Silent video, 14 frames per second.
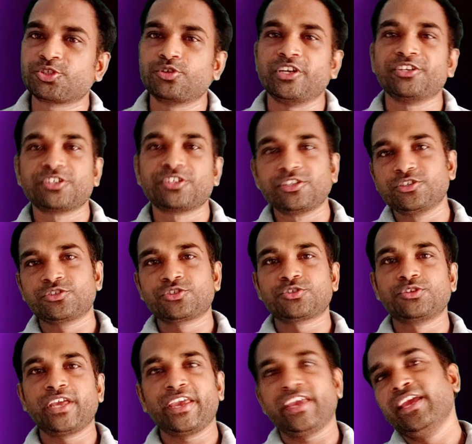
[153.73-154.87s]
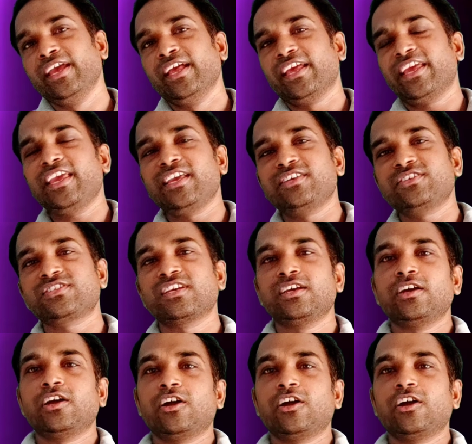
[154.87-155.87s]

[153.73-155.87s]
to introduce today is